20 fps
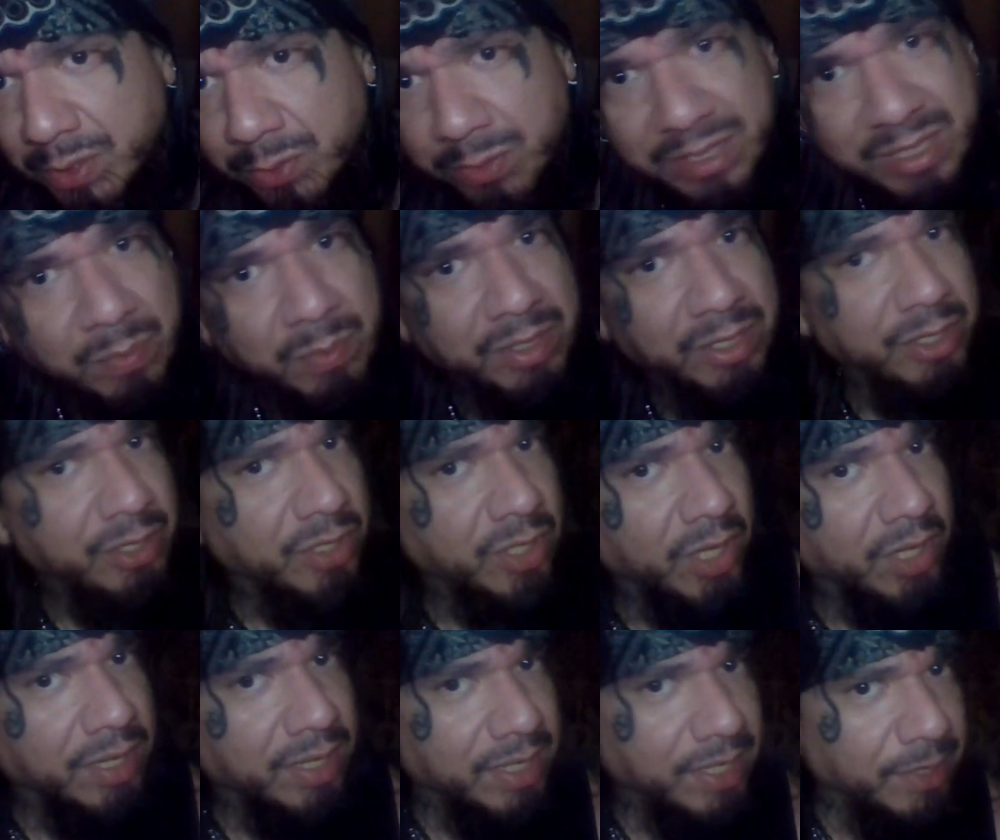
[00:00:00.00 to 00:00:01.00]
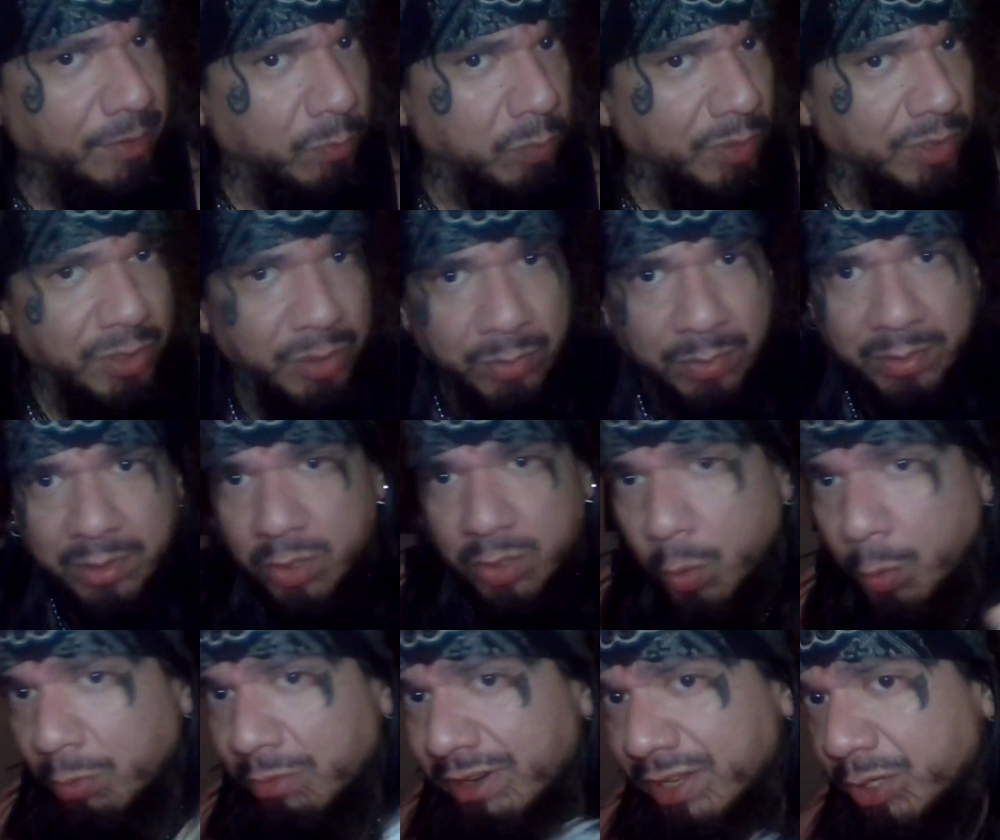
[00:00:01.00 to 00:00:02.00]
or someone that you're not in love with, you are
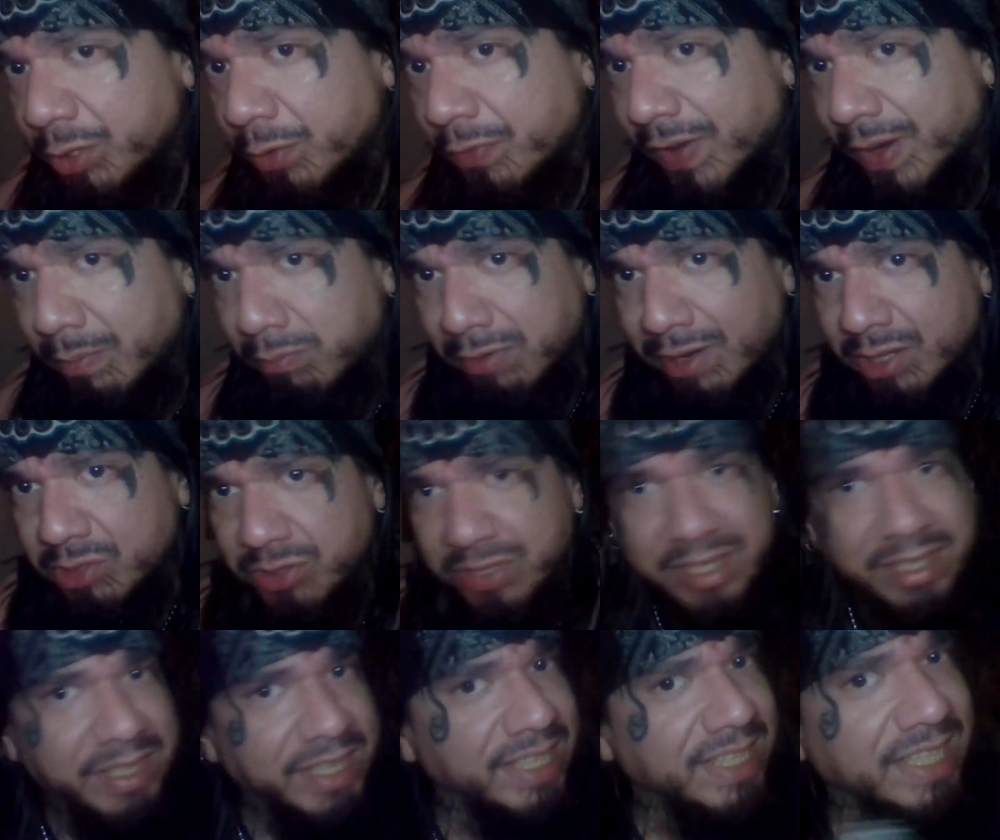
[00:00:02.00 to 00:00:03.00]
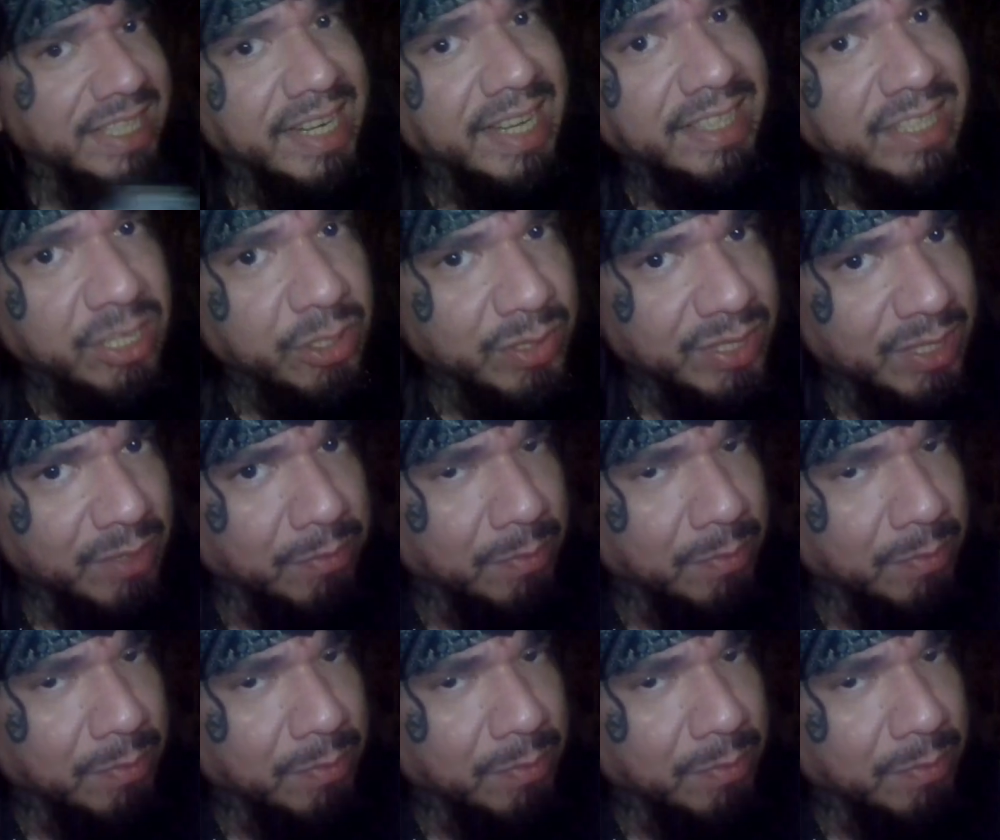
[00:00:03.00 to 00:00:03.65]
lowering your vibration, disconnecting yourself